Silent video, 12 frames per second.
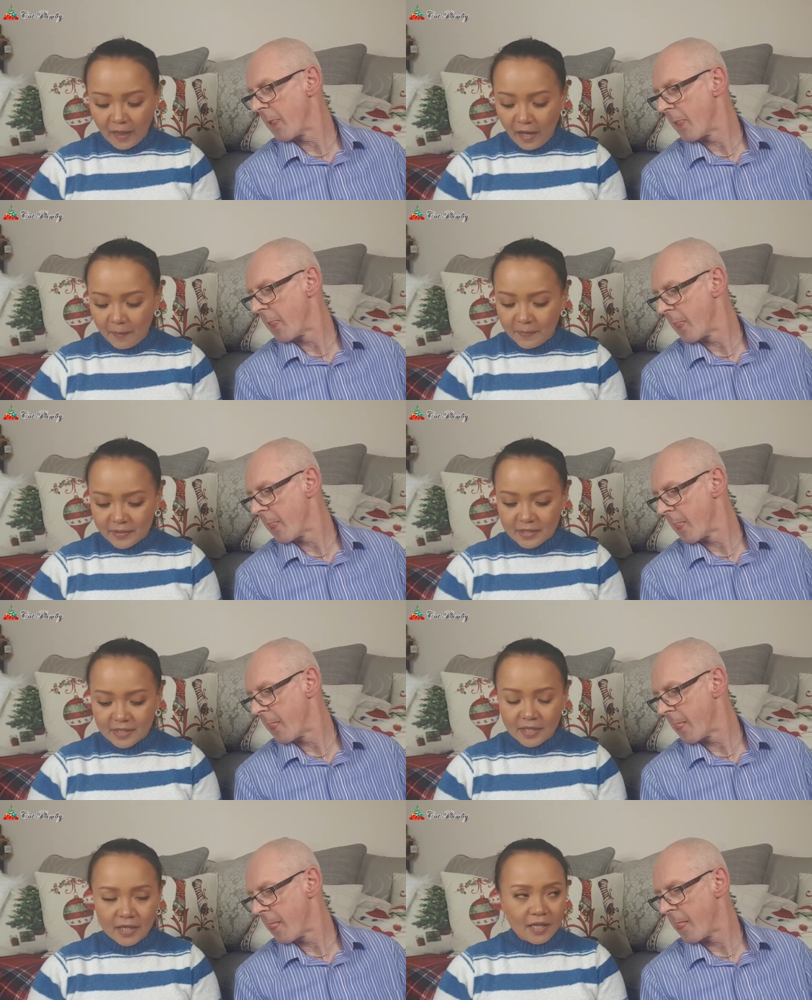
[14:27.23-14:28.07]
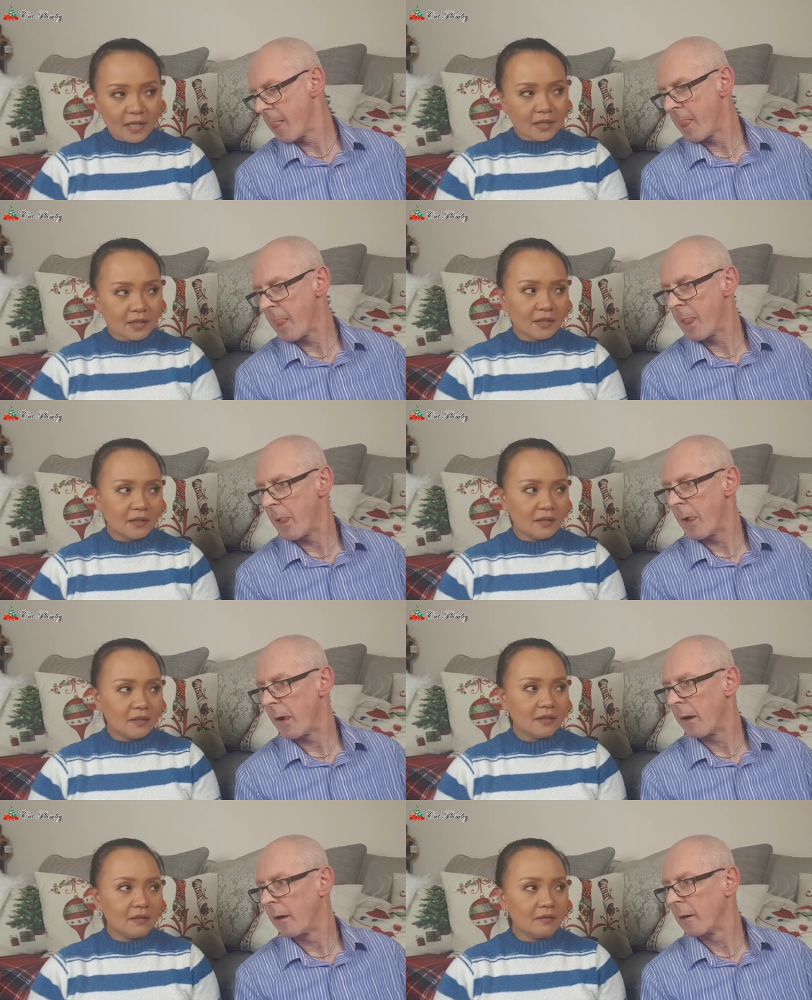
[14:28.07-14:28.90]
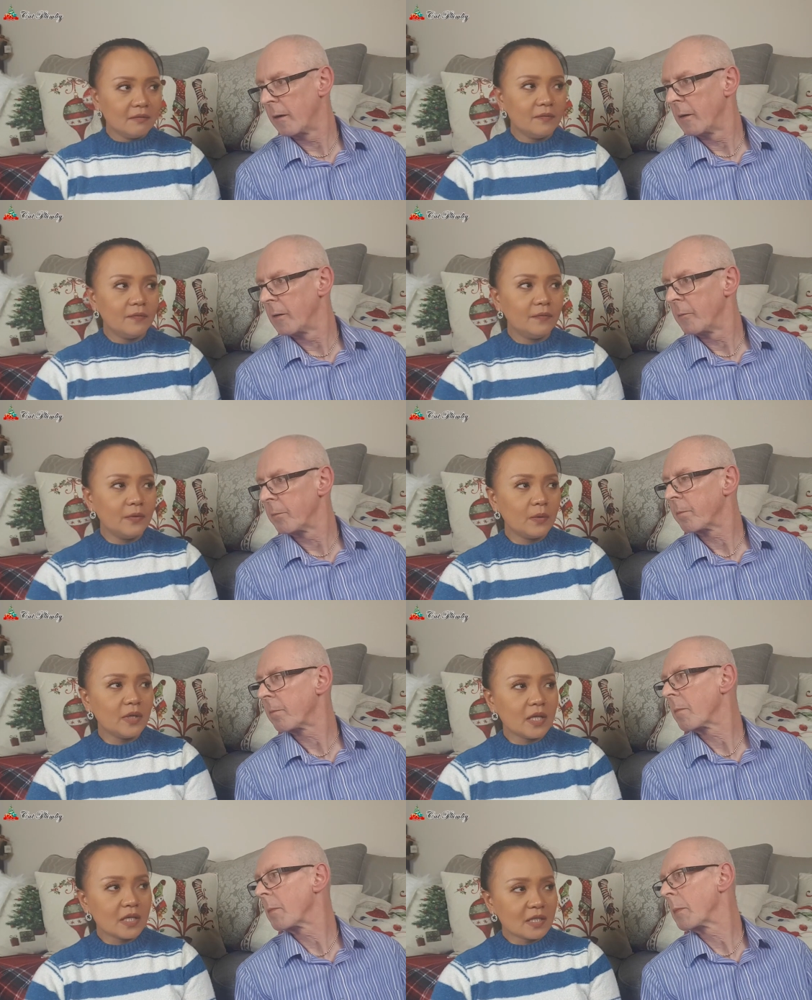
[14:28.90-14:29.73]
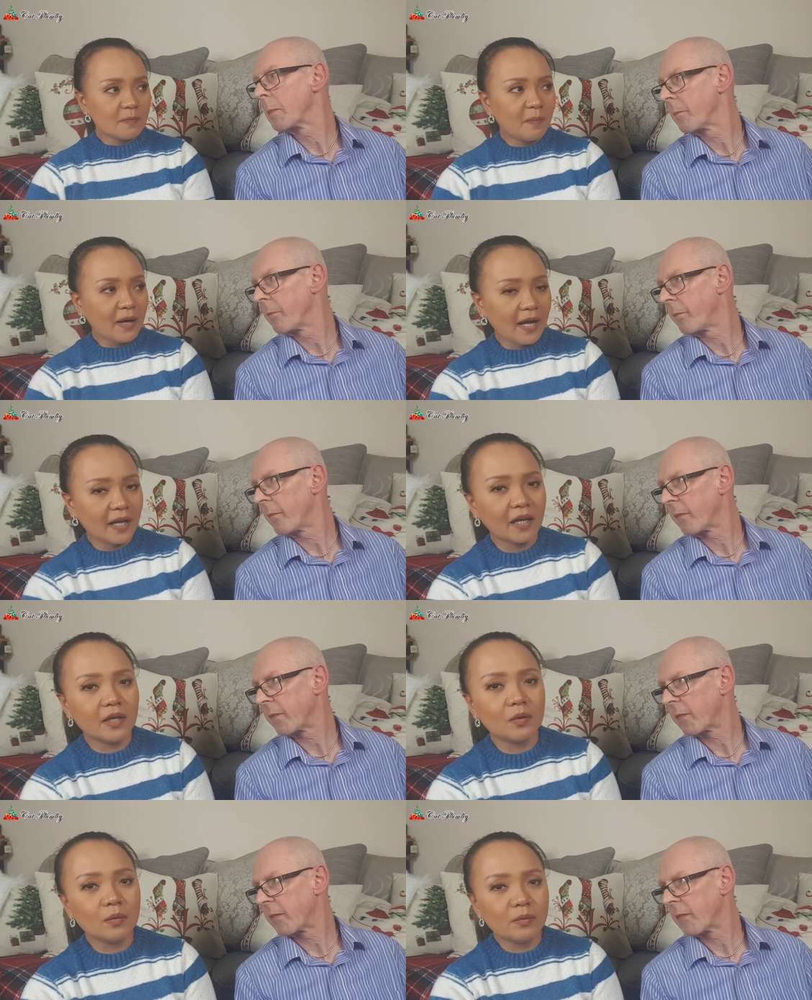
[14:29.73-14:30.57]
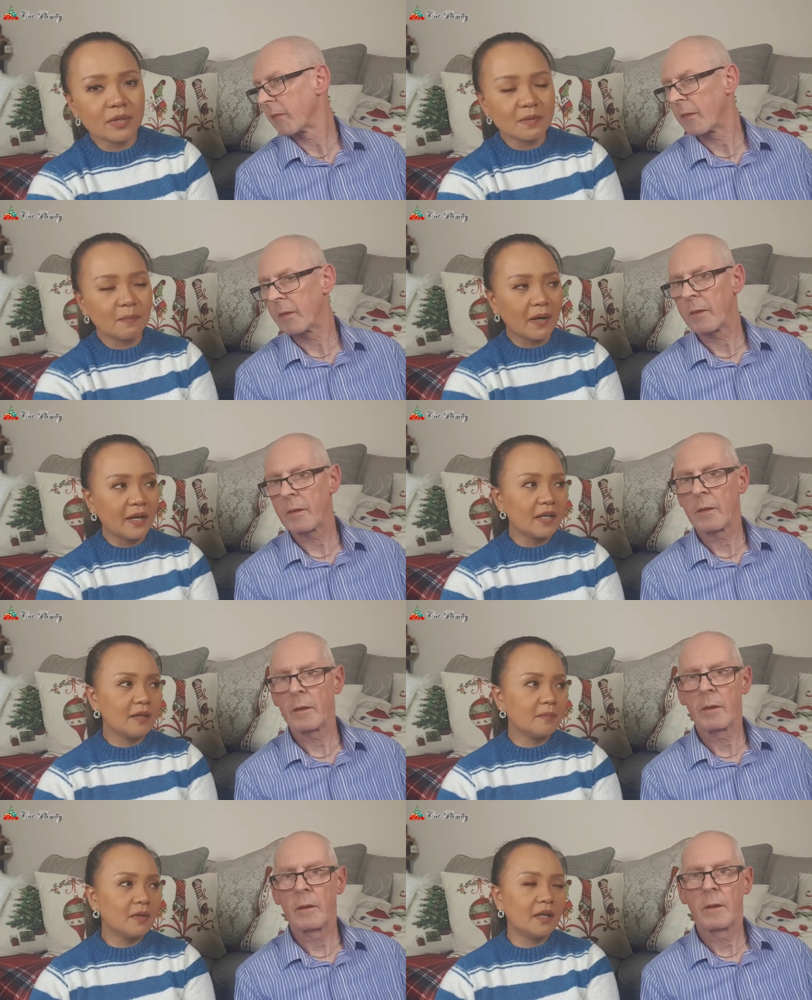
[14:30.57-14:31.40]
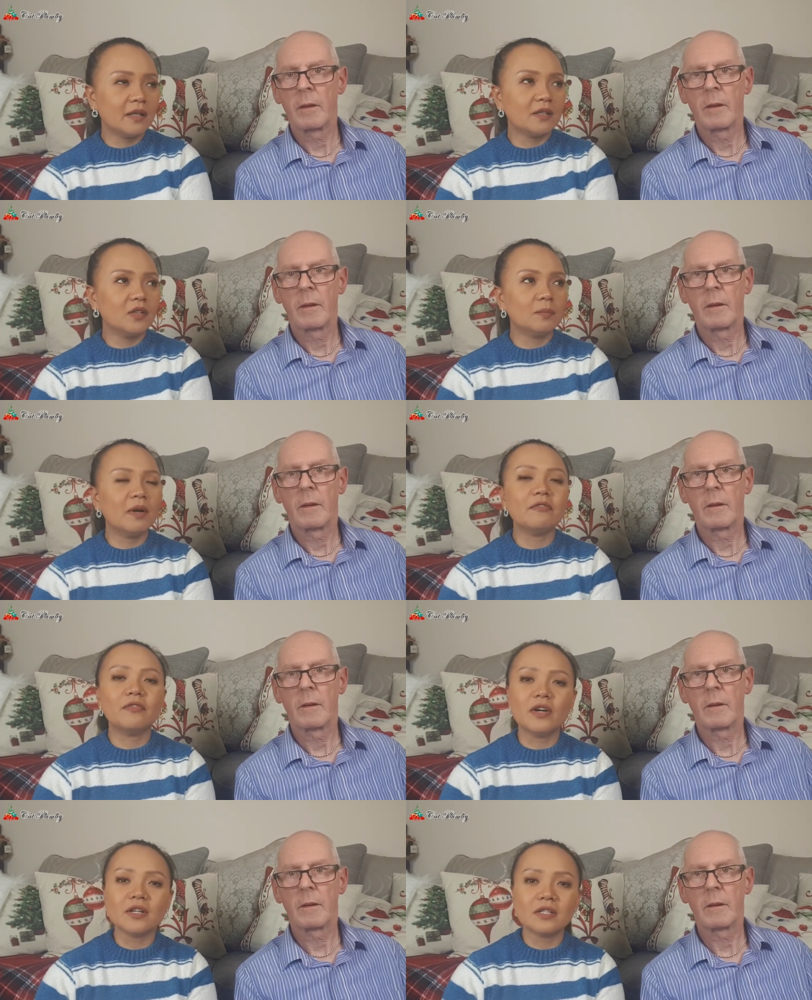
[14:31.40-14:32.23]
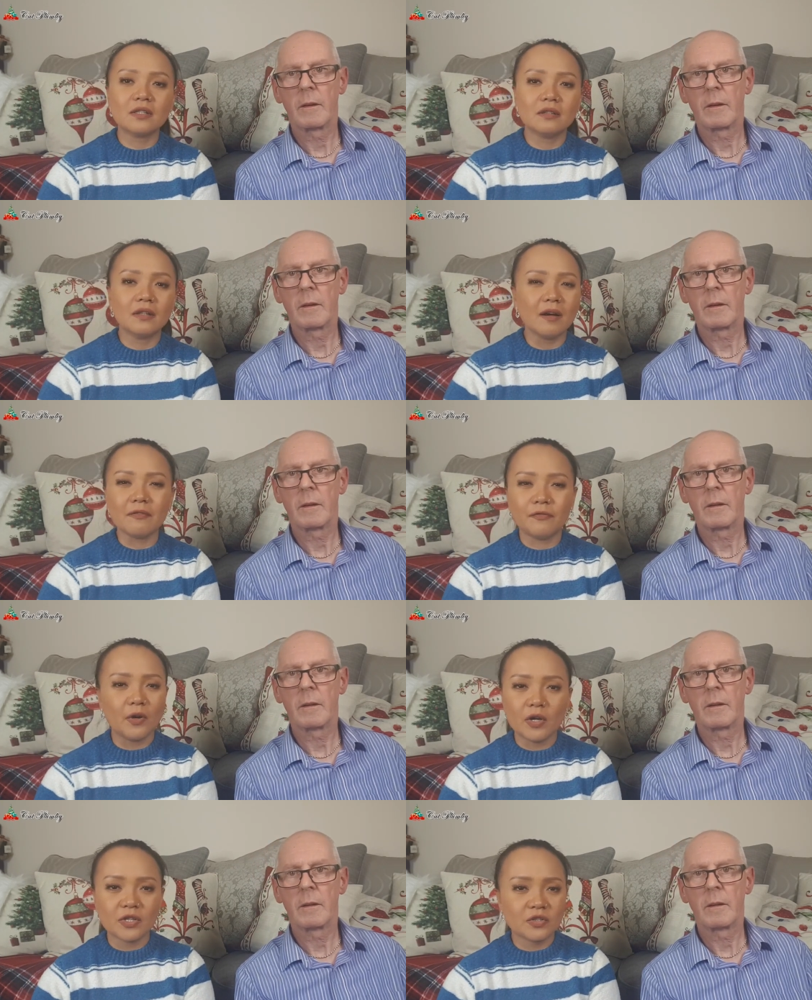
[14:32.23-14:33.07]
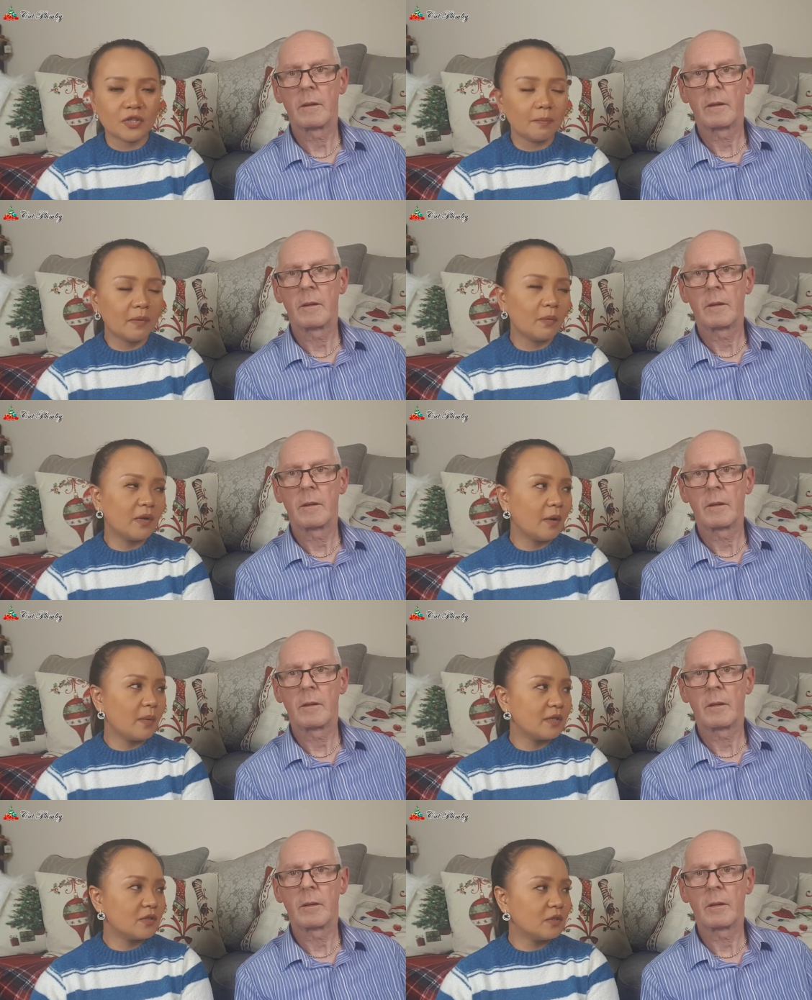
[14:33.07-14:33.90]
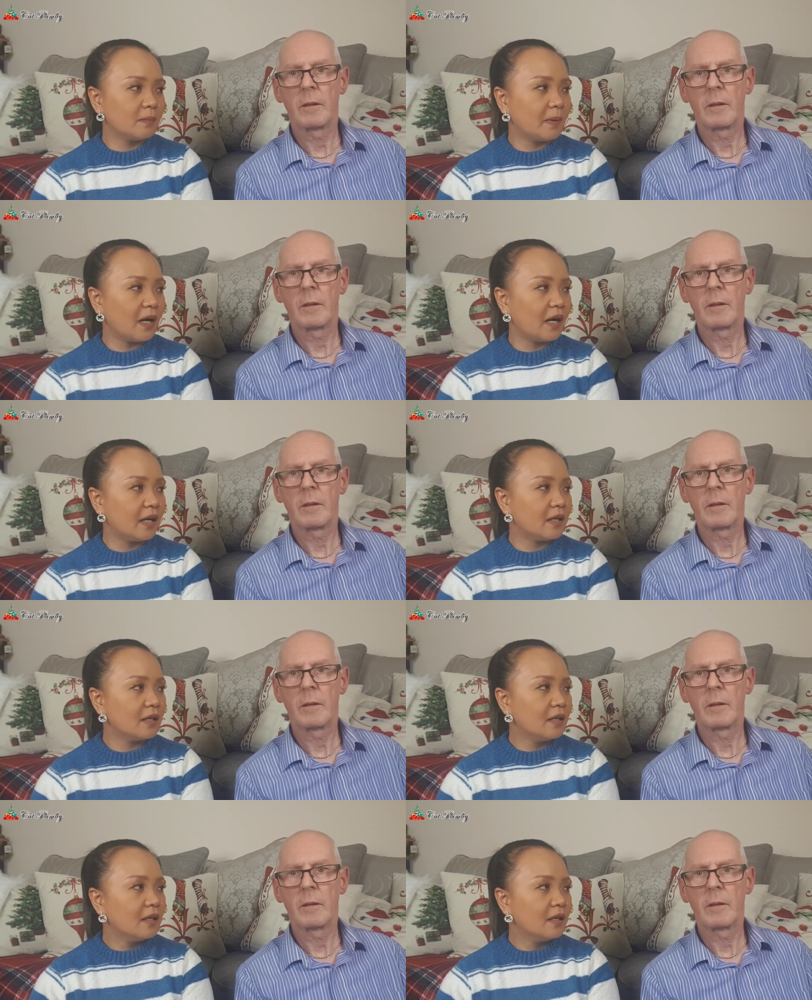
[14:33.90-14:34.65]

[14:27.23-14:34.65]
Speaker 1: up until a few years back, I always buy him, like, you know, not first trip, but when I went to Dubai,